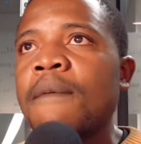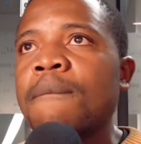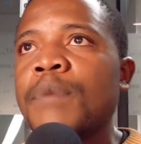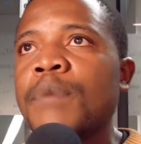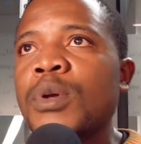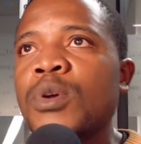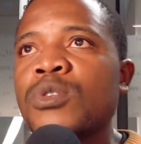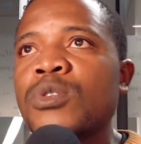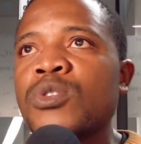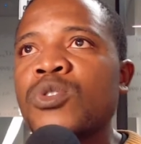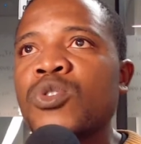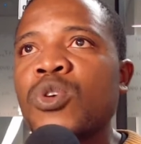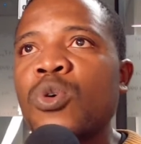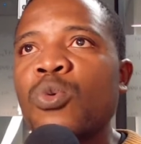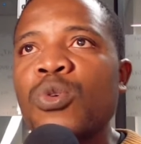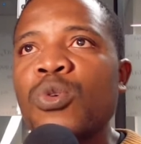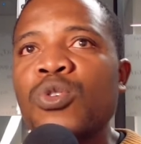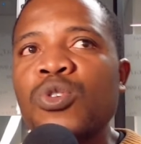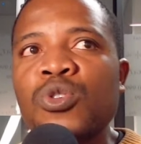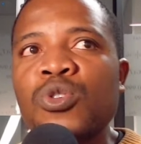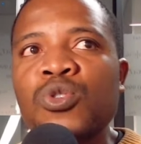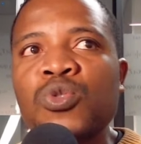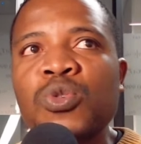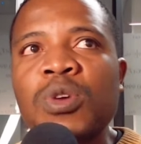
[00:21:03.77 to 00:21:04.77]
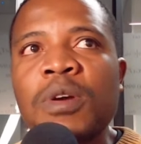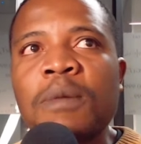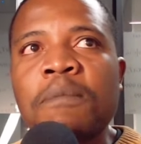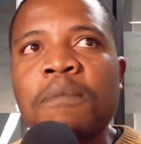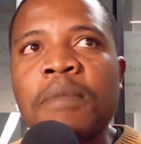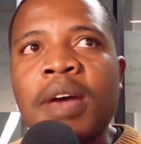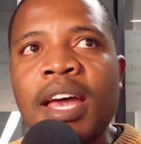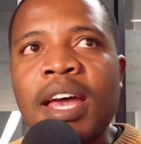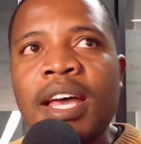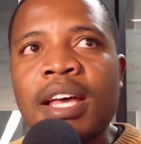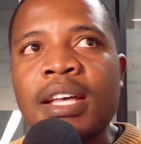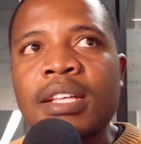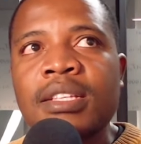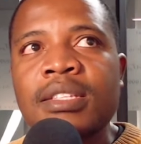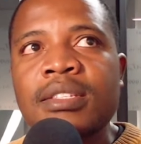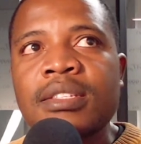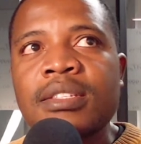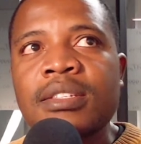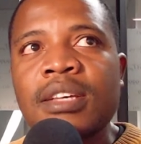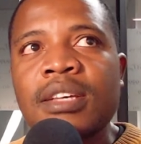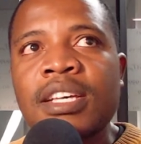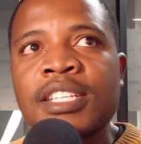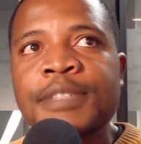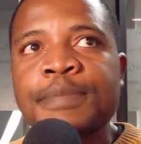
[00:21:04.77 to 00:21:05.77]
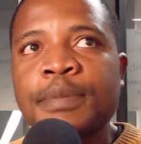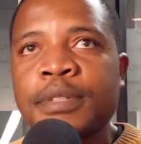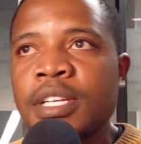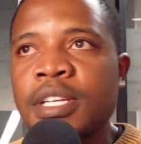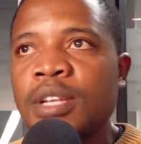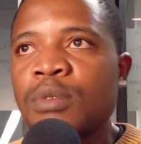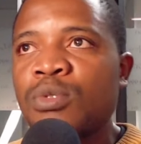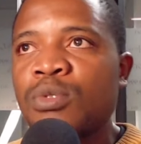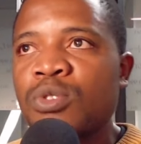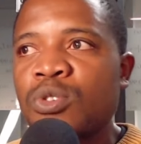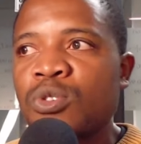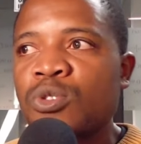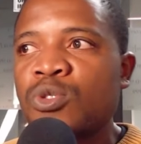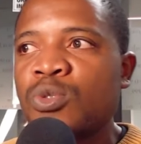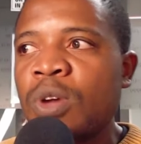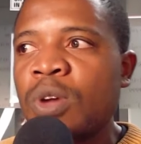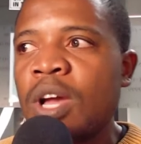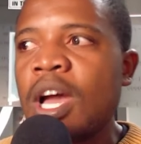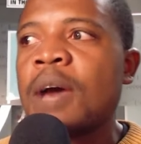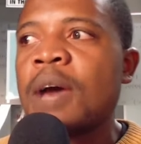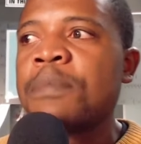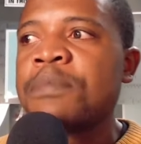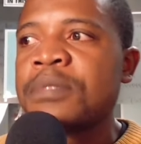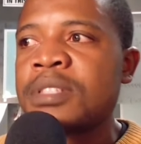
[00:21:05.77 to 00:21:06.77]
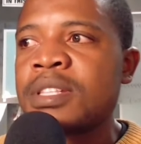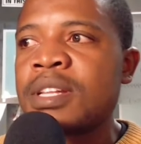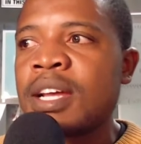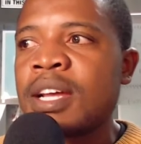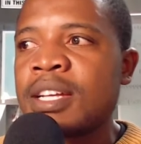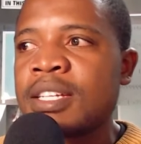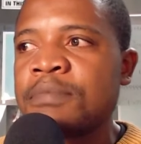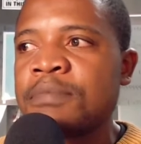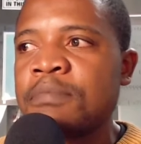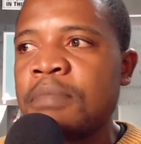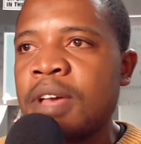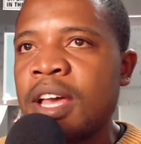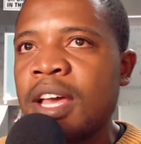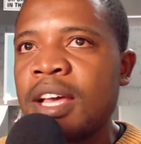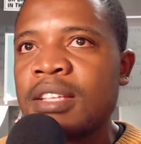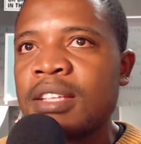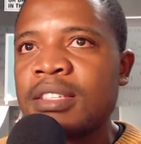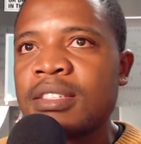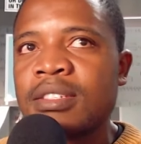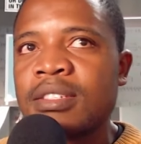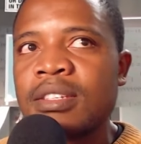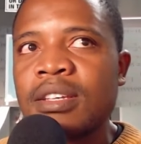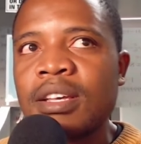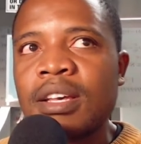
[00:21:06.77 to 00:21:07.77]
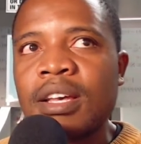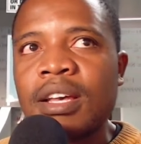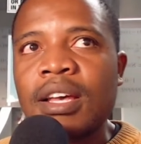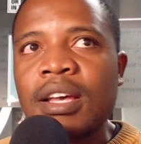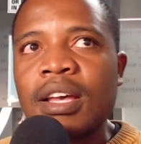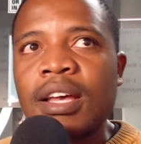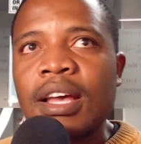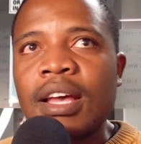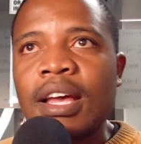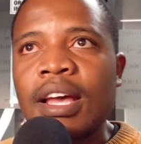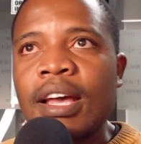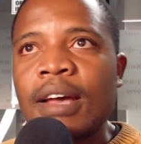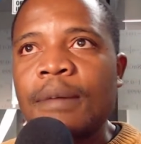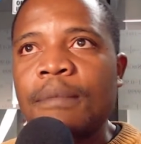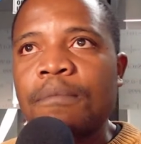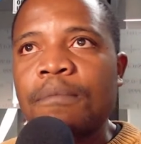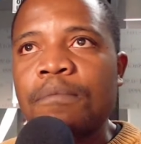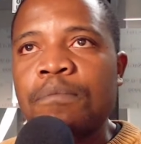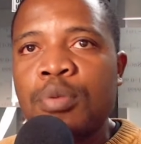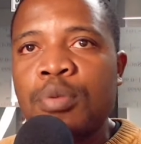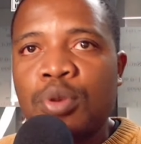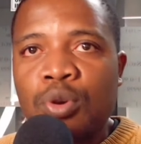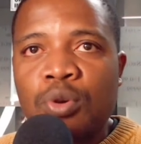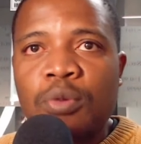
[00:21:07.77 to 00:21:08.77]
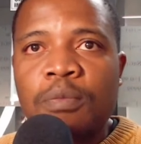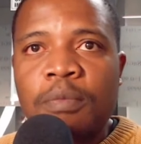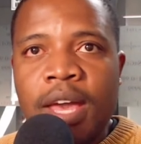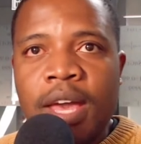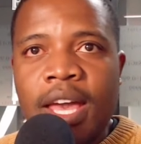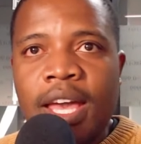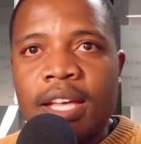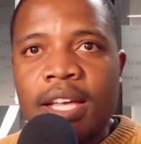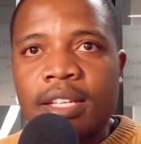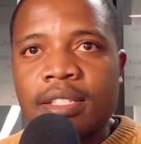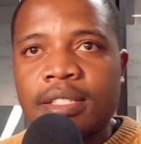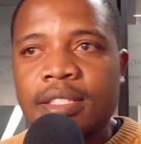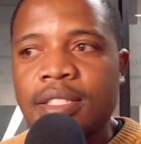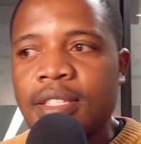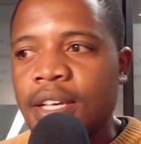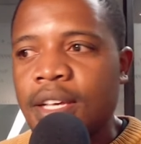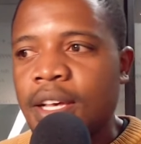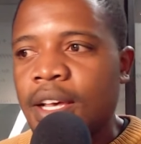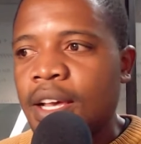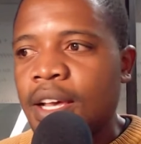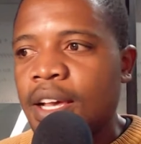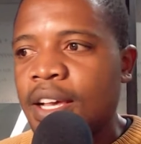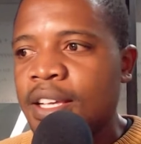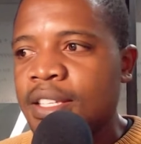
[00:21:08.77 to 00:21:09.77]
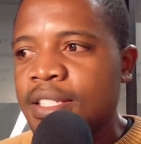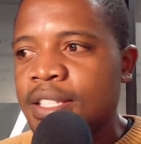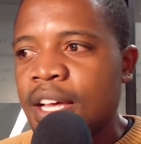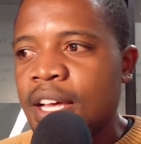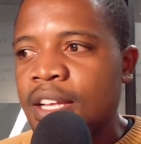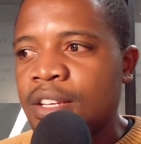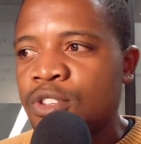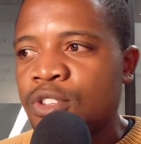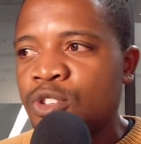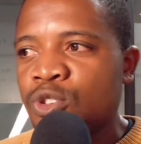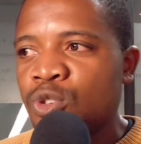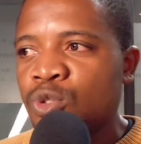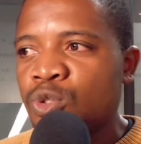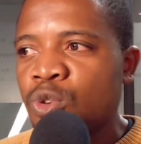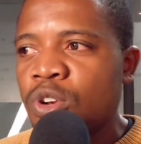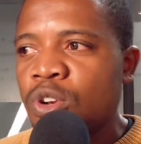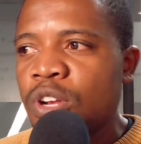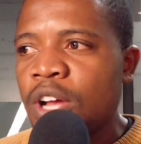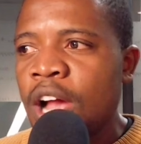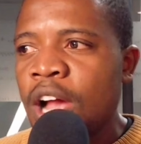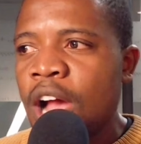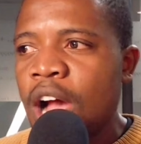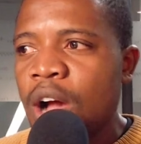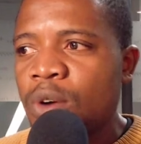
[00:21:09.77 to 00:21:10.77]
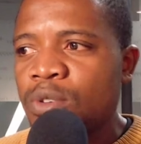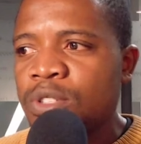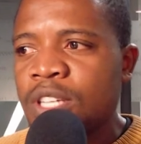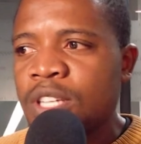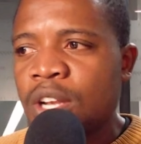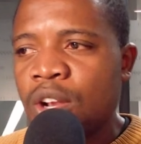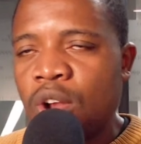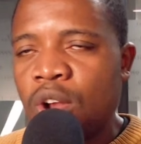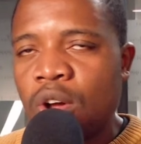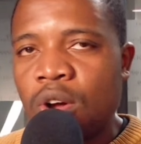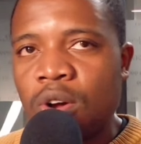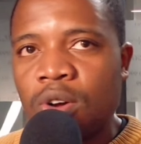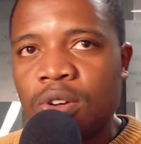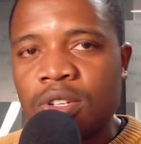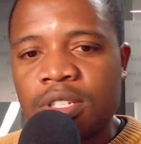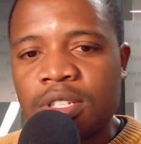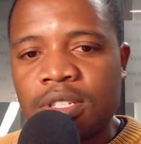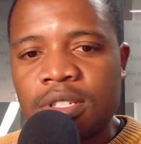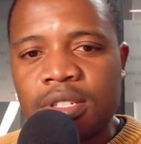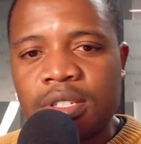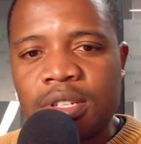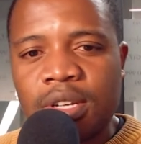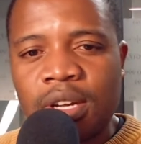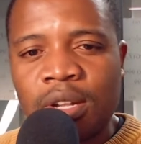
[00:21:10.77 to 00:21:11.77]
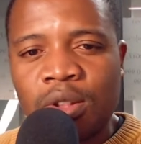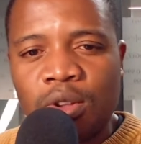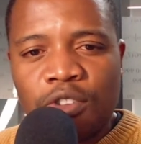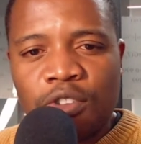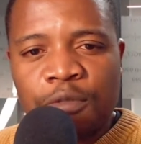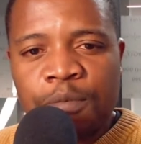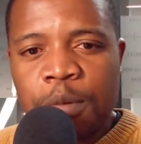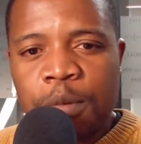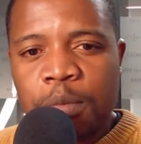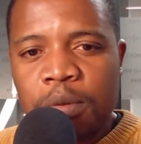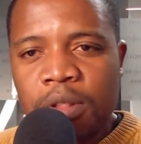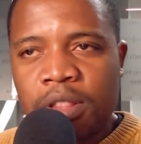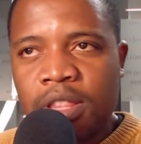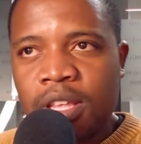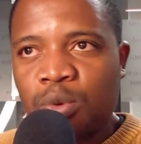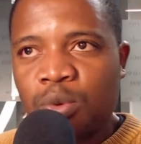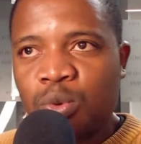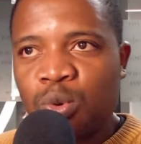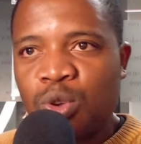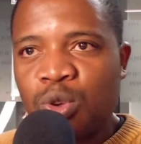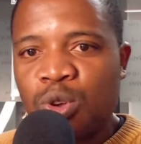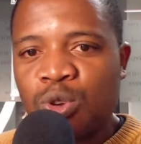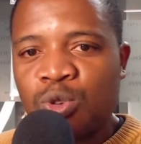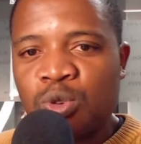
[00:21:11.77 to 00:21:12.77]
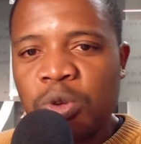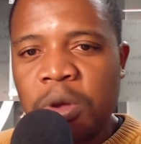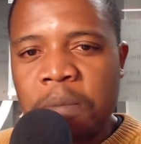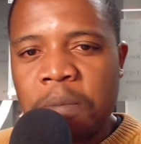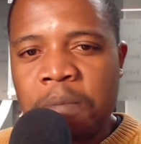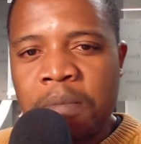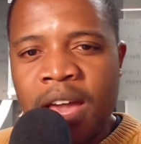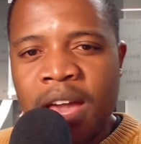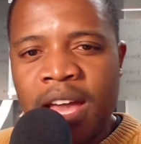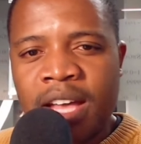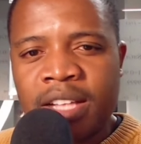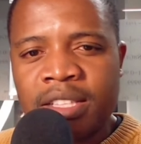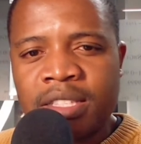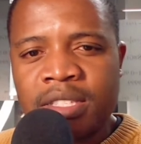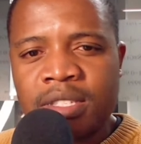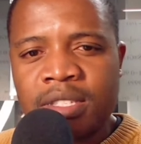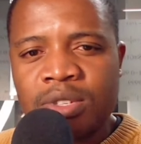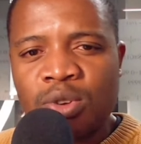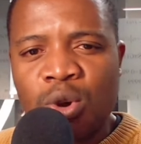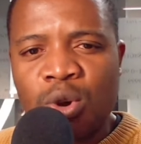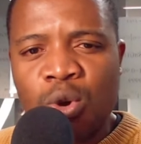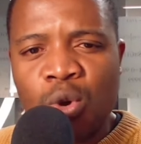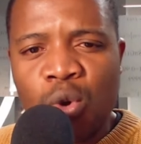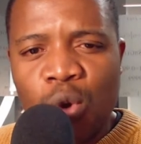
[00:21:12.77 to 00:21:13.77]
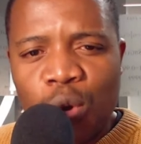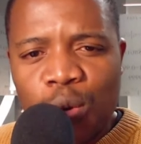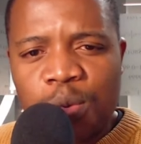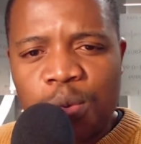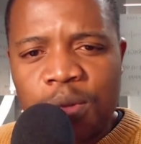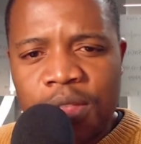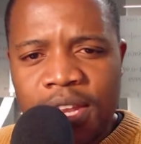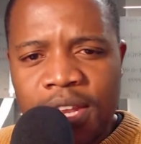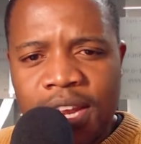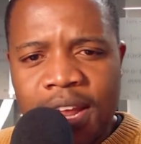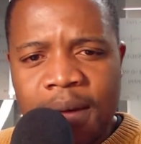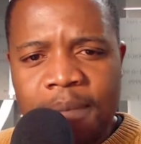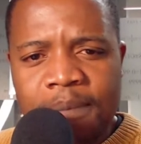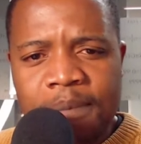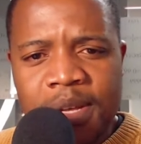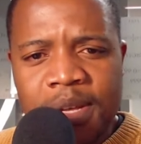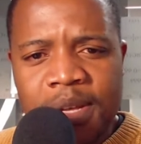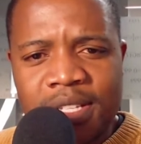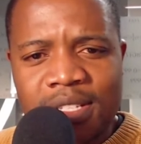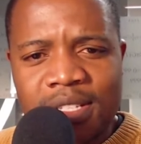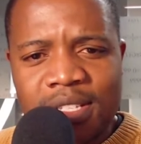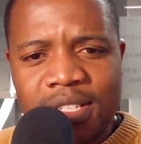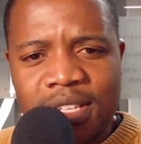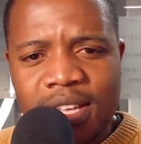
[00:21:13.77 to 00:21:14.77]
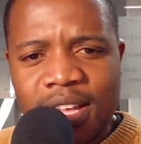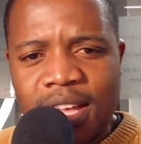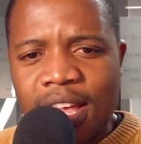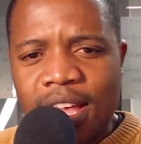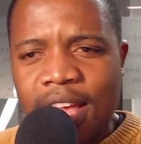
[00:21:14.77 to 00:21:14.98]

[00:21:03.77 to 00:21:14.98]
Because, you know, when you're doing maths, especially when you're doing abstract maths, pure maths, is that you don't count a lot. A lot of people think when you're doing maths, you're good with numbers.